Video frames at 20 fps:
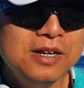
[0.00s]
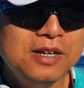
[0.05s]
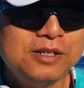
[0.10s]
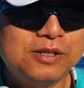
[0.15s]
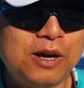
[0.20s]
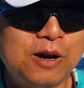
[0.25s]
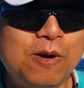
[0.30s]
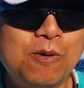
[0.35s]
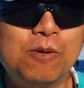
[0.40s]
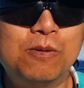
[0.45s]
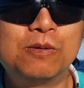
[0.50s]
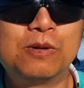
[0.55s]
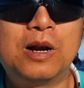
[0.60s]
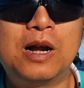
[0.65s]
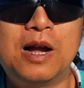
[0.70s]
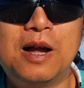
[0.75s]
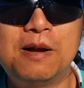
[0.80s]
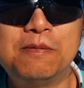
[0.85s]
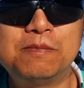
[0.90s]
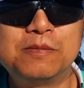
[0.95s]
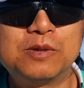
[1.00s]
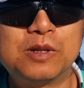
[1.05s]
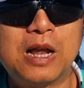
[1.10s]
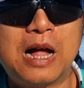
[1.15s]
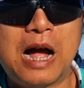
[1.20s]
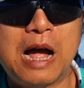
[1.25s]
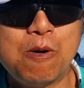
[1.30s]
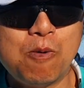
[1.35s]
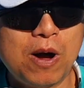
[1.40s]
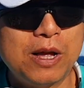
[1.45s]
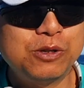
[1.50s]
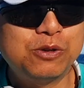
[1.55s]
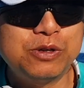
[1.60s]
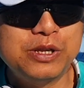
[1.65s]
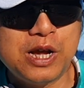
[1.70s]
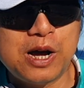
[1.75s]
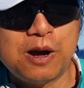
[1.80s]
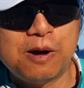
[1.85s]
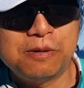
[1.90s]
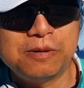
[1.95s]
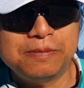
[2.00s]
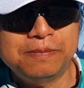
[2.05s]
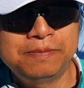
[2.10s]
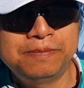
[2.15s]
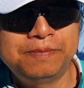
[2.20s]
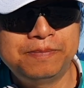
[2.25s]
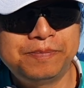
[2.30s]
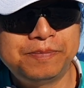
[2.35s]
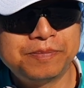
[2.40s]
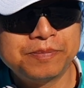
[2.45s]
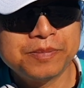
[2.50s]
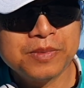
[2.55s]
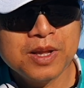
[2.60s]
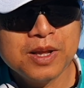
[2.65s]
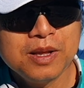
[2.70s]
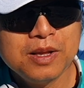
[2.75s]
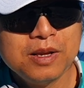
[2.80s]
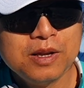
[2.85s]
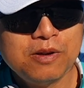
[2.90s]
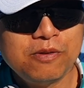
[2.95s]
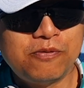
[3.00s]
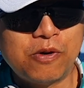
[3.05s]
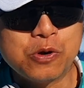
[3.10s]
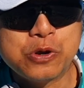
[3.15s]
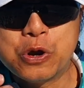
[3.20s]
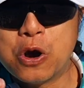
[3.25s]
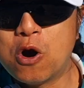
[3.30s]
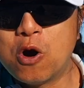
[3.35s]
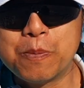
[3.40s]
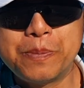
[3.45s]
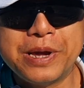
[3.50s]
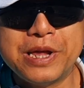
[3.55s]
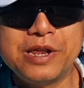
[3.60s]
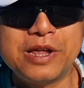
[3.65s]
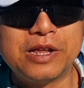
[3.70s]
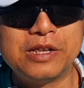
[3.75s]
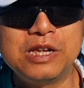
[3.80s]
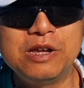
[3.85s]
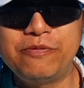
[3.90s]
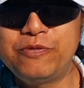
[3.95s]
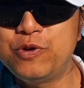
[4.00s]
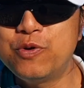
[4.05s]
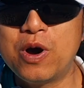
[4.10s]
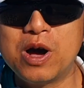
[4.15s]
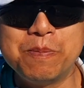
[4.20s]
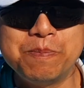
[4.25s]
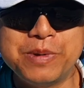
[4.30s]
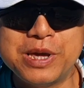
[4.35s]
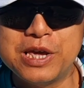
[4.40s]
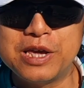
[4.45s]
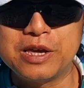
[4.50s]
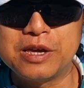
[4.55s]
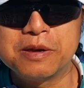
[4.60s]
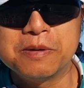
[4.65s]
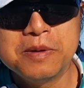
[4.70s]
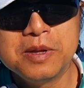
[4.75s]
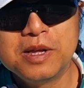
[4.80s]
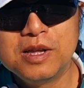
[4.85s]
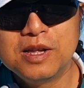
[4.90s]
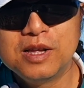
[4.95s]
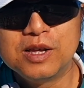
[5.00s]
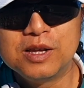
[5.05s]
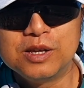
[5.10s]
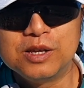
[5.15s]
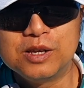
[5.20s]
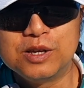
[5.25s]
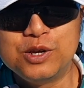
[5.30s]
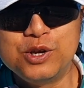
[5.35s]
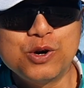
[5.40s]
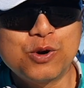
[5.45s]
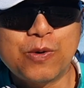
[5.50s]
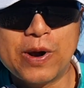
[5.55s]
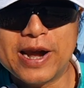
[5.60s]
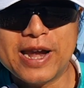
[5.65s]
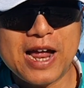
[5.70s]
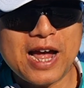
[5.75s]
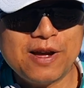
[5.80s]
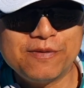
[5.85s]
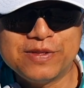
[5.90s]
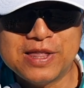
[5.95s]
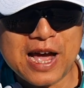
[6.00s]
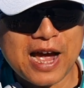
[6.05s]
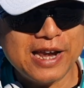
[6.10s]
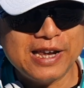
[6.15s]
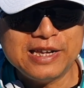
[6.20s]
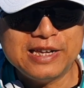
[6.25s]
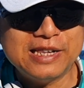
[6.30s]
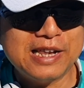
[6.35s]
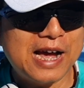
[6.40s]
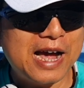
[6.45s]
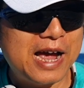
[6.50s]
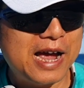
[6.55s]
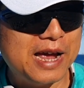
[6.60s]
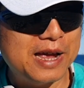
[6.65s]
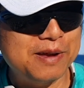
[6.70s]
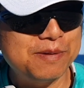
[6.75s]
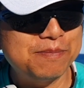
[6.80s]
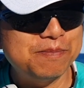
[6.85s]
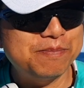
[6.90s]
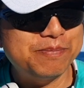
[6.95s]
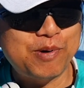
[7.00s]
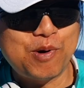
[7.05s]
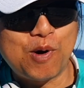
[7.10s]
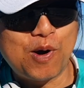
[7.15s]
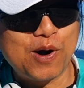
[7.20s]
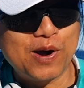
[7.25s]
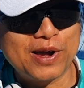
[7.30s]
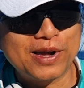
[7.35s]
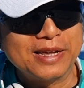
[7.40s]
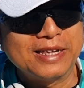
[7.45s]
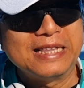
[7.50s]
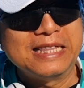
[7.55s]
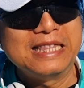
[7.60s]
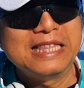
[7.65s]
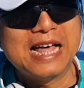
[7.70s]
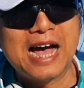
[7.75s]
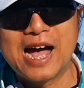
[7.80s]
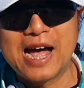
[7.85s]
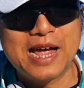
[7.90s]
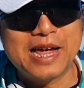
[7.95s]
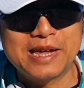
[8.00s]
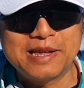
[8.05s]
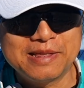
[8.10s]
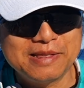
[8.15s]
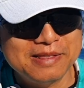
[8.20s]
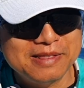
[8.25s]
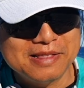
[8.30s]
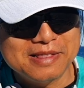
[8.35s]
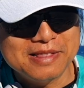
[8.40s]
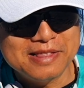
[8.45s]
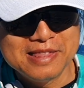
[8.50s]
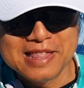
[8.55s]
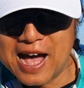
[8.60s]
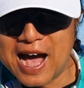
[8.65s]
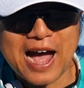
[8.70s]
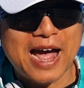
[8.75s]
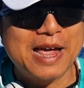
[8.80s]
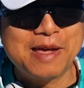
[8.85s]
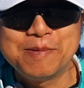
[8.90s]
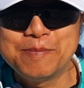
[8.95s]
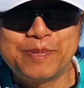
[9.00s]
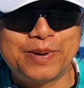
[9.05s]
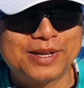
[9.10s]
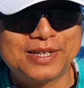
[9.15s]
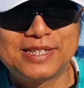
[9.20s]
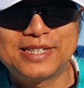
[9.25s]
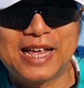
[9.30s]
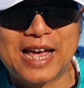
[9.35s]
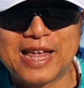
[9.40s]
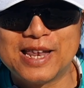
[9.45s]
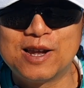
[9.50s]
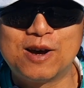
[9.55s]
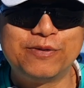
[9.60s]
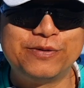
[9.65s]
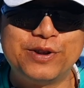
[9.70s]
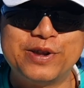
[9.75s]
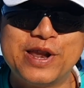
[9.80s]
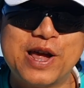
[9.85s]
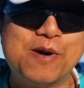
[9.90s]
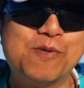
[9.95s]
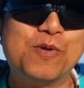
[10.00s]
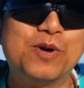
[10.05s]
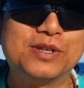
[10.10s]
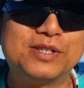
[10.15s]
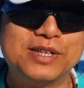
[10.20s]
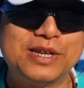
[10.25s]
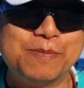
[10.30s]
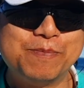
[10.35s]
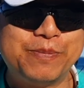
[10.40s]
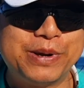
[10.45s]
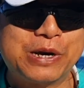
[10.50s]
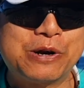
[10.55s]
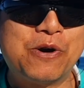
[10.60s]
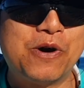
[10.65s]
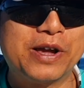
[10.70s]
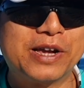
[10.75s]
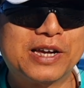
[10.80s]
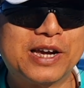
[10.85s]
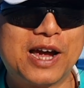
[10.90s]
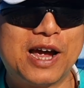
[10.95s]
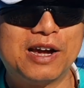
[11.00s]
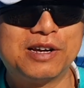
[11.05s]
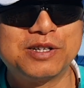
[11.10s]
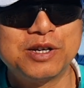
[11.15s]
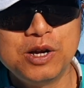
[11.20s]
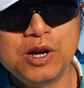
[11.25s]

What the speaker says: So I want to know, from your opinion, if you are me, you already have 99.99% of your net worth in Bitcoin Cash.